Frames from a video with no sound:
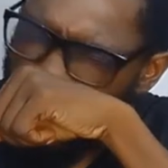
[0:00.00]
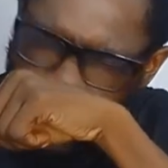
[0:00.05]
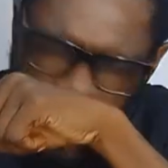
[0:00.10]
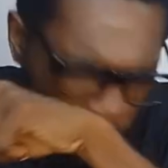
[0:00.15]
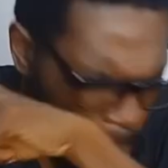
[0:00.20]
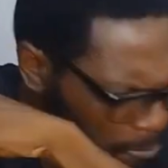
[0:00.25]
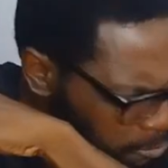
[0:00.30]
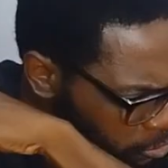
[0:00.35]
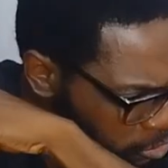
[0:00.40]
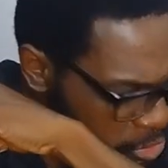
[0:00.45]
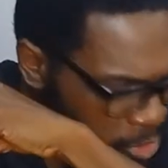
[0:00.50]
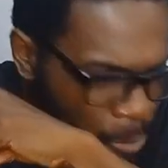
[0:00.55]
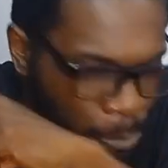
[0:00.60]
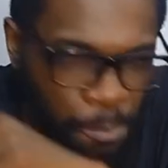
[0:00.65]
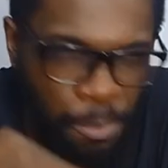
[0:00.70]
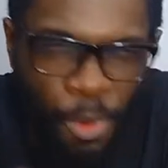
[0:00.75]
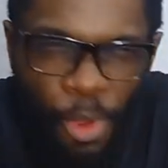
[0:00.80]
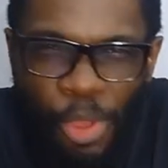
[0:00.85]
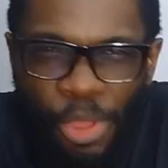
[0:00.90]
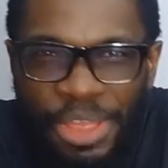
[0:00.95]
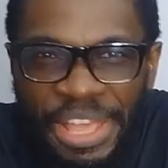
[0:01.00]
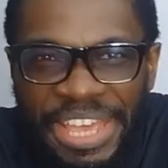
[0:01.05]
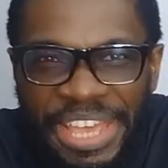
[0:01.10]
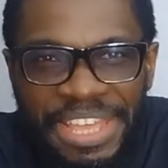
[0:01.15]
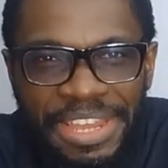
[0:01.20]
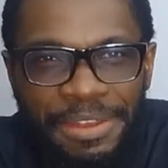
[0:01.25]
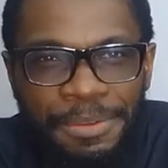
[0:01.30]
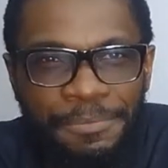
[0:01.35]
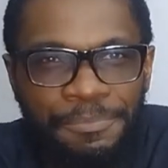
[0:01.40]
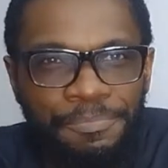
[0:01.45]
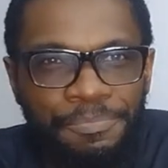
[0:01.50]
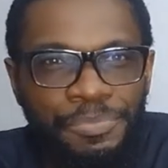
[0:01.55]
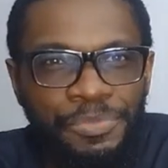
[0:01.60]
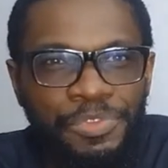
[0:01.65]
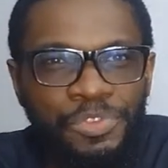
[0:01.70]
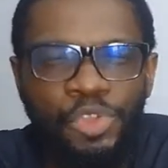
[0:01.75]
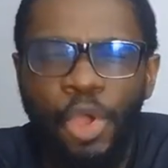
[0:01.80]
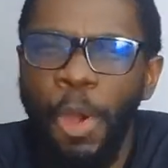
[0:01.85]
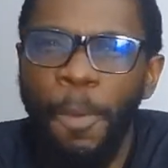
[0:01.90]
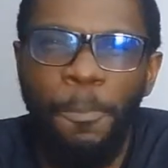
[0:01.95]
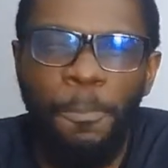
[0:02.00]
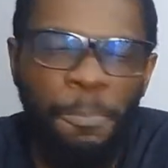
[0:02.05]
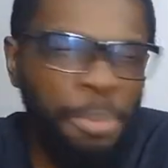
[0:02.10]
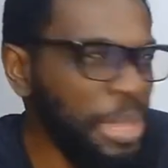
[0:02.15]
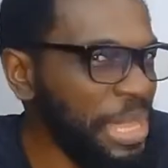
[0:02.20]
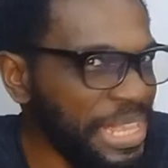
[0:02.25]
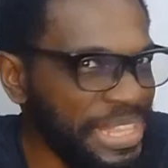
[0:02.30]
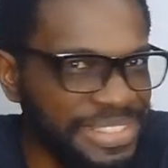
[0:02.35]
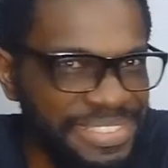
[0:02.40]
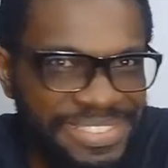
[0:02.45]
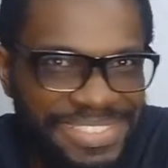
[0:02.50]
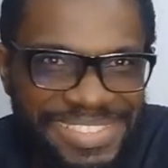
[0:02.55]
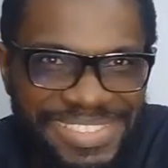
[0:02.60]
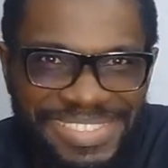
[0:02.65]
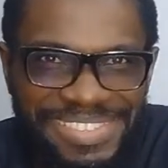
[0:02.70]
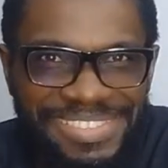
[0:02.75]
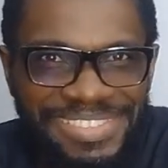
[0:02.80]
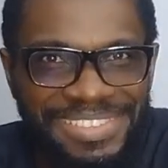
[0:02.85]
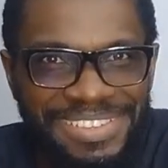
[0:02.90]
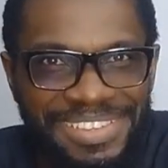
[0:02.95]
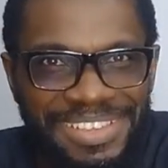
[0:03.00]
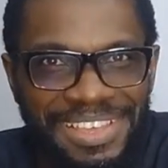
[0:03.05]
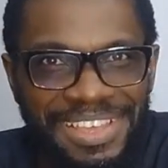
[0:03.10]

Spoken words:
whips the ball in, top bins.